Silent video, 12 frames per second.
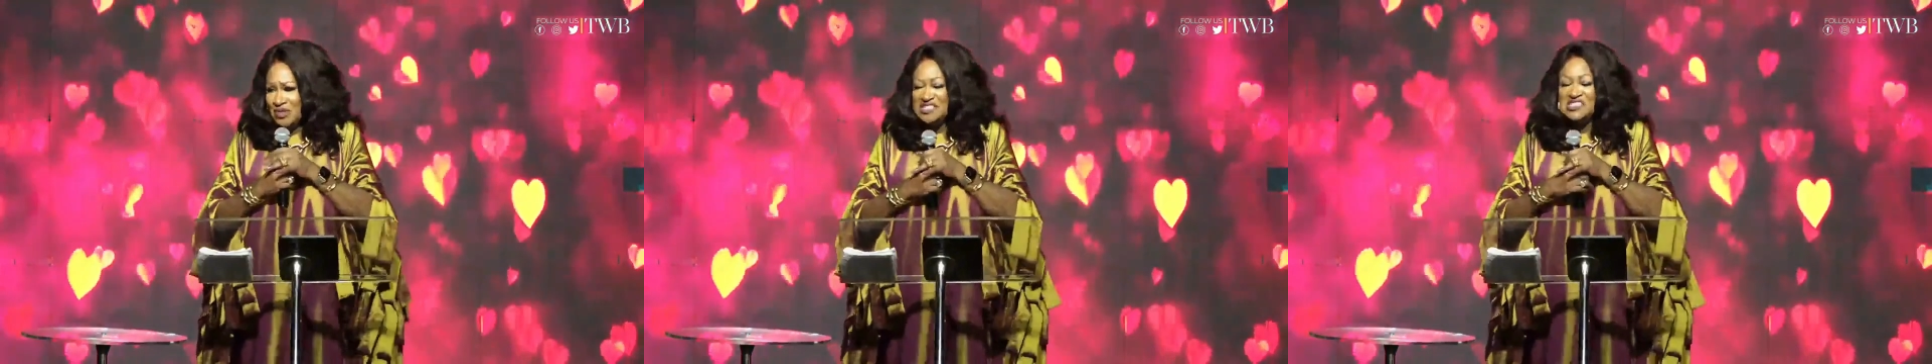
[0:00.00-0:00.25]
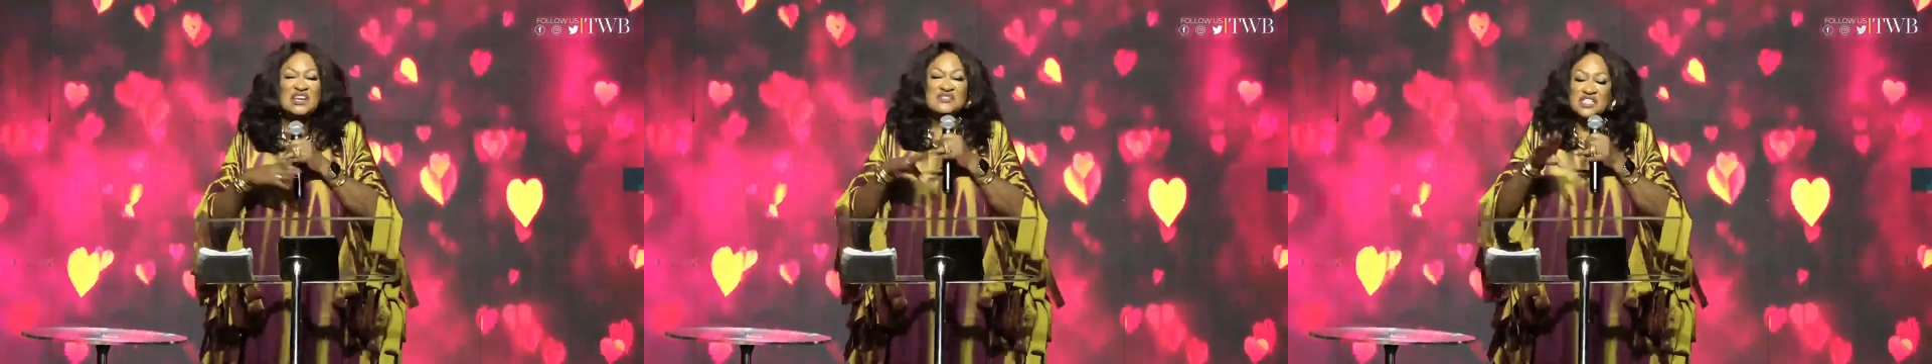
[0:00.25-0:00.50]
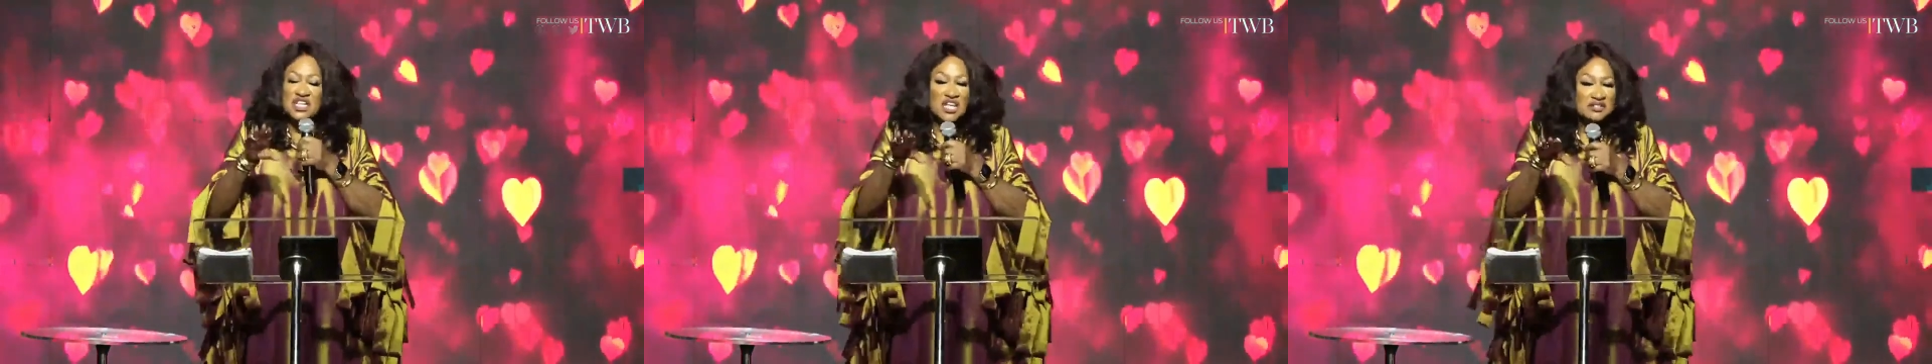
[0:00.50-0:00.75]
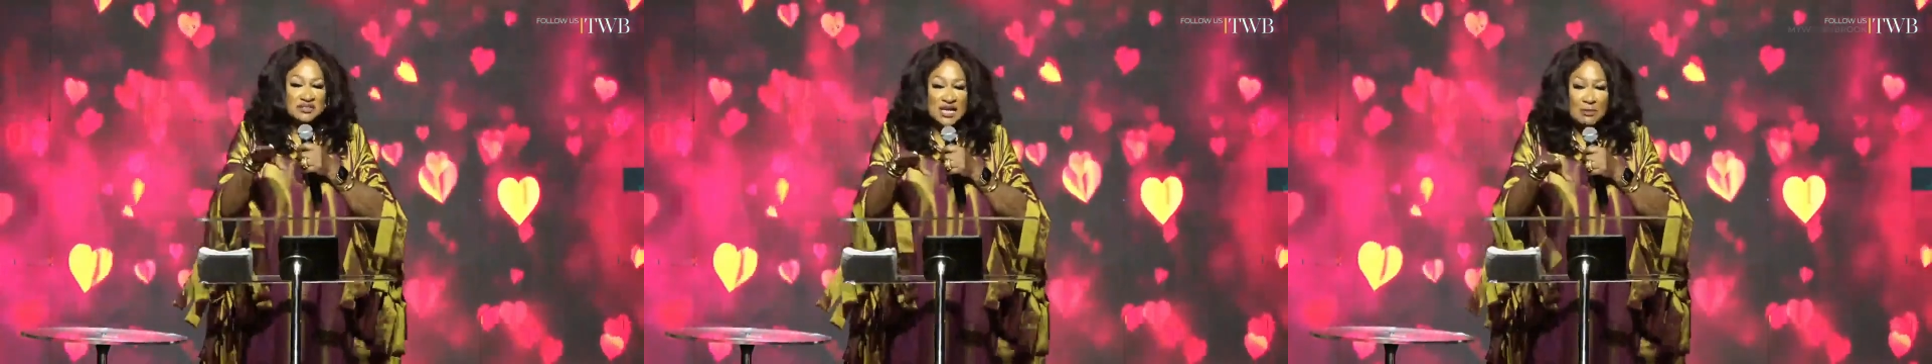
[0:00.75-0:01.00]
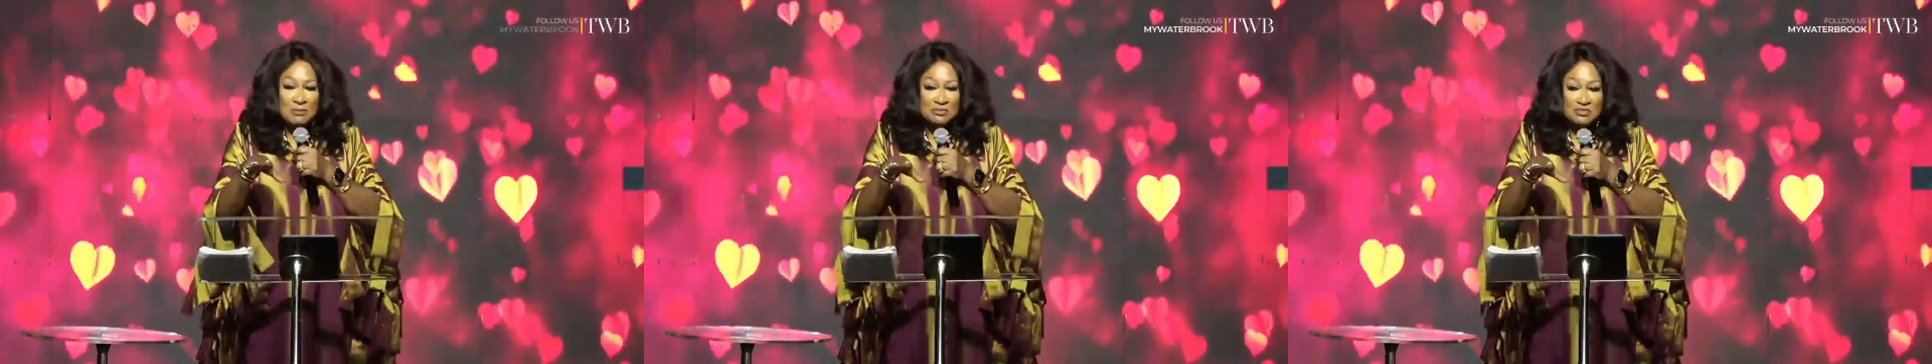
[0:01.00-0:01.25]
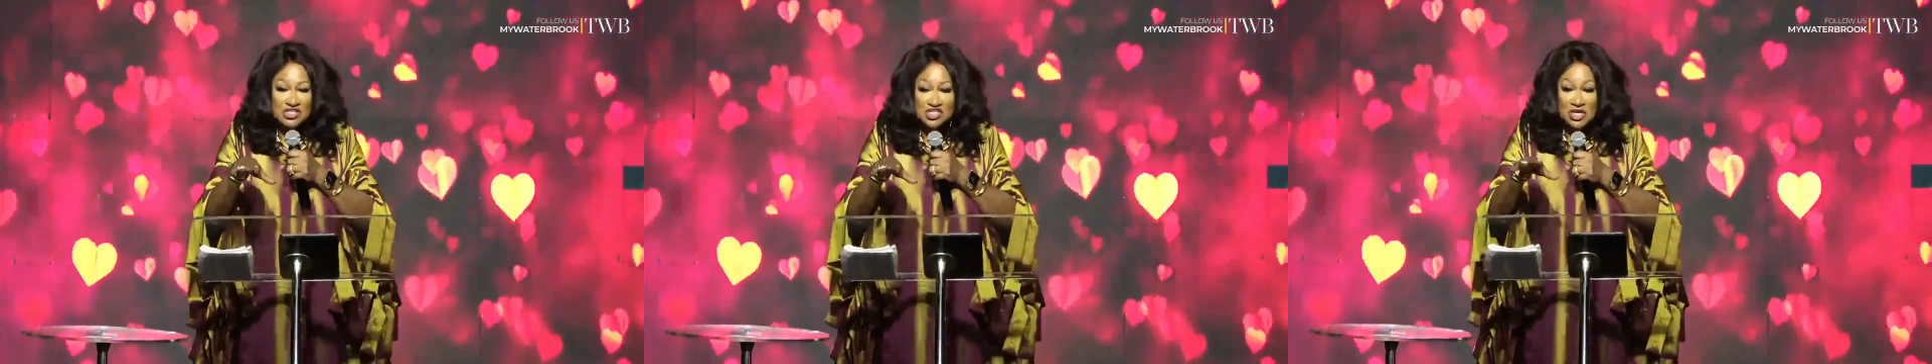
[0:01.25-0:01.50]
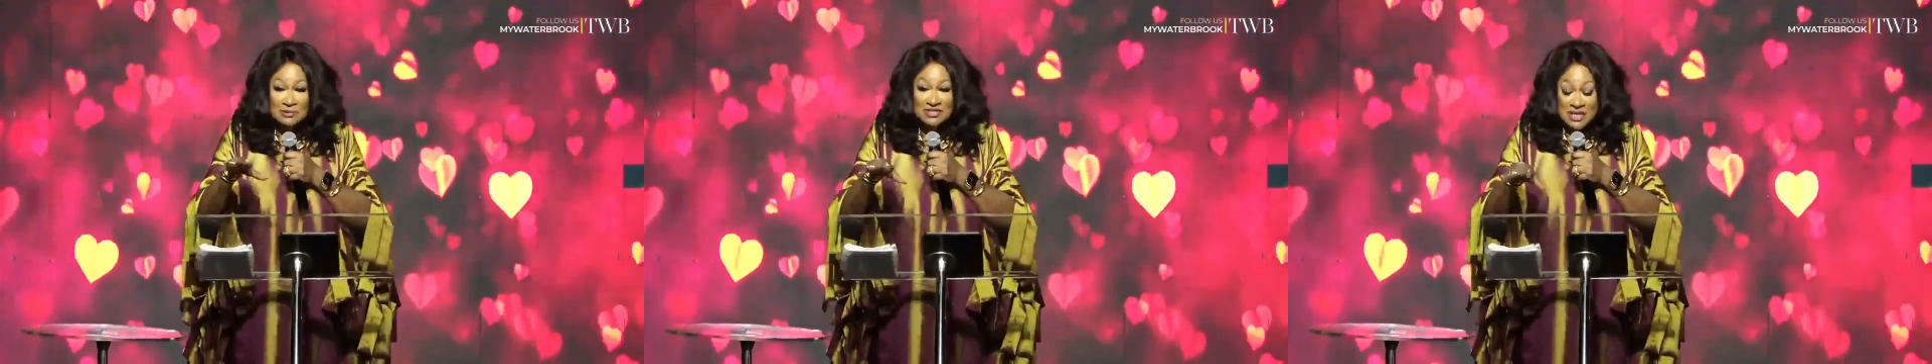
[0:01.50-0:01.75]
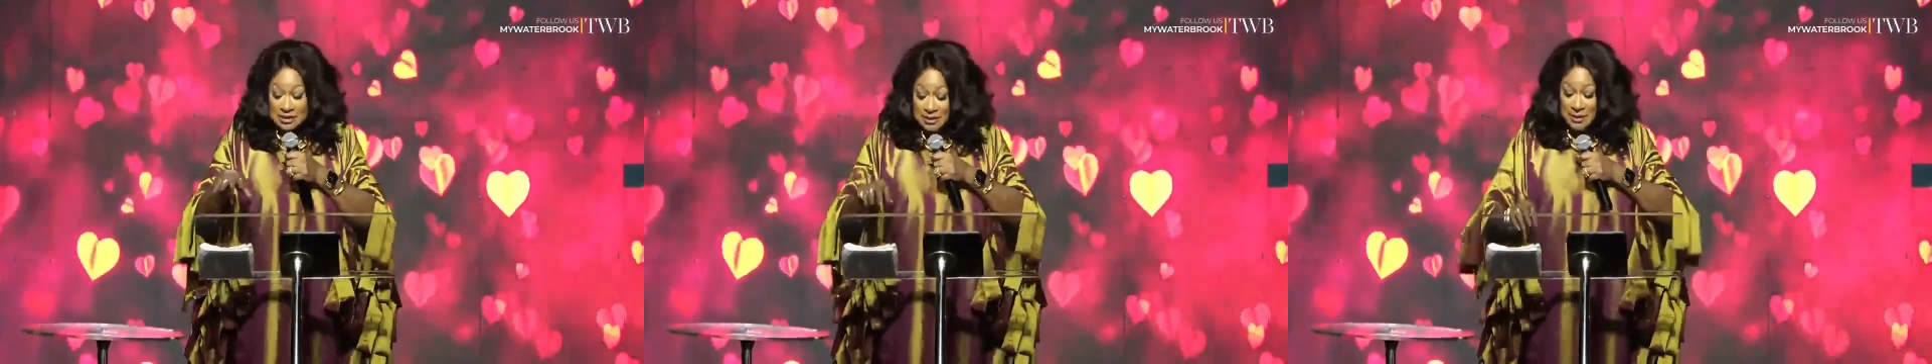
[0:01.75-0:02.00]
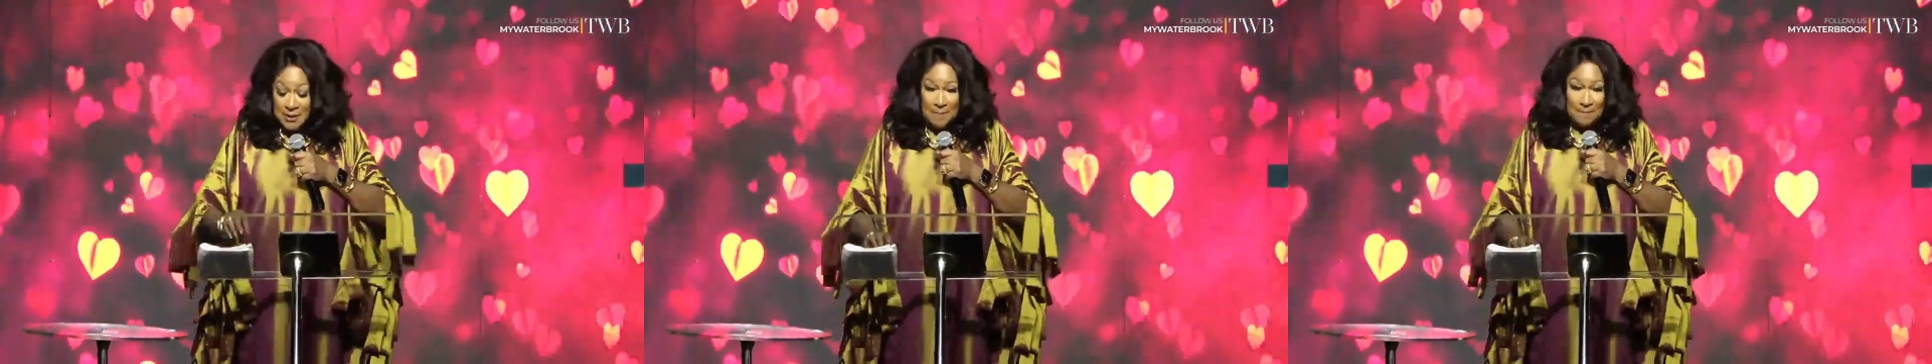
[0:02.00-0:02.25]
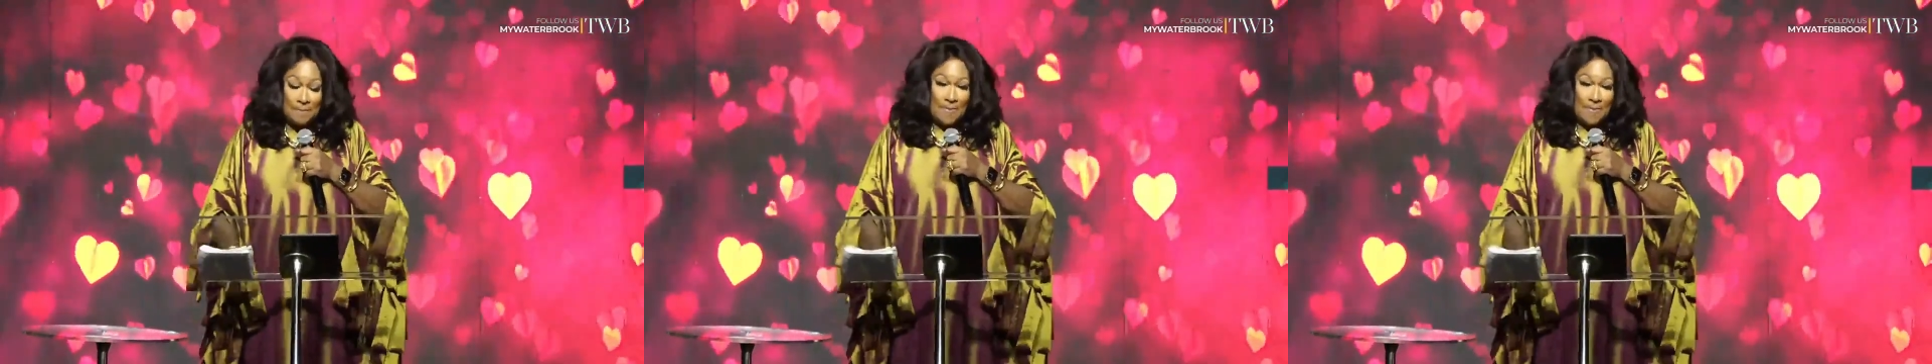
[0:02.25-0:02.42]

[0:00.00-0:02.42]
Saves a lot of time and pressure, I'm telling you.